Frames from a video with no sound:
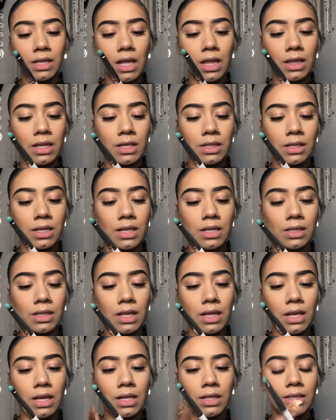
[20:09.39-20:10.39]
and this is the
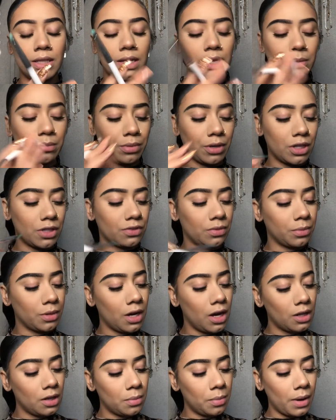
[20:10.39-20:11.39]
E10 brush from
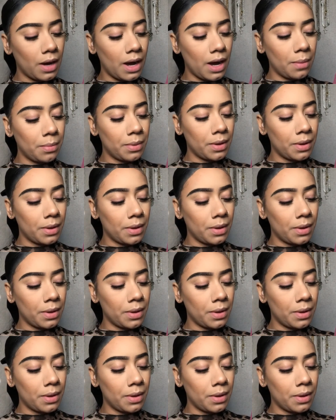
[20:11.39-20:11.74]
Colourpop.